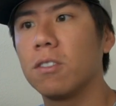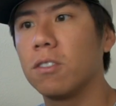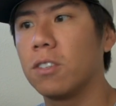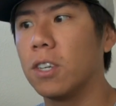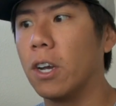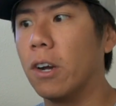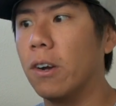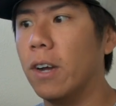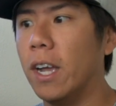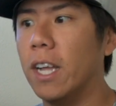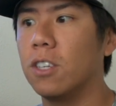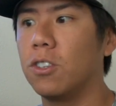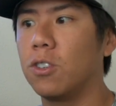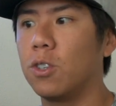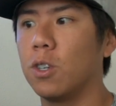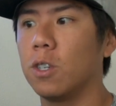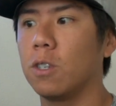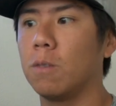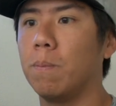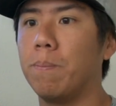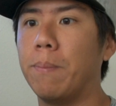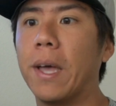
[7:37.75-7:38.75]
So it's
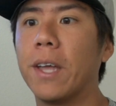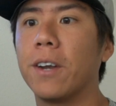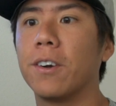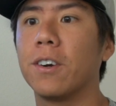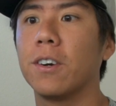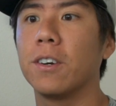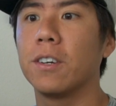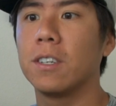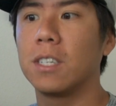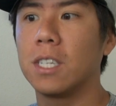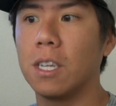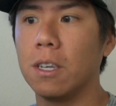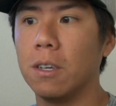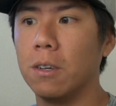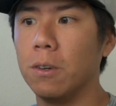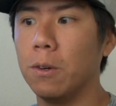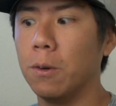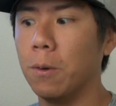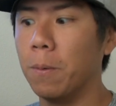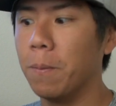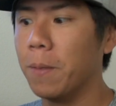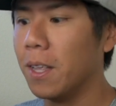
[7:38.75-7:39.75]
just better
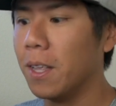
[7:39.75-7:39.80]
to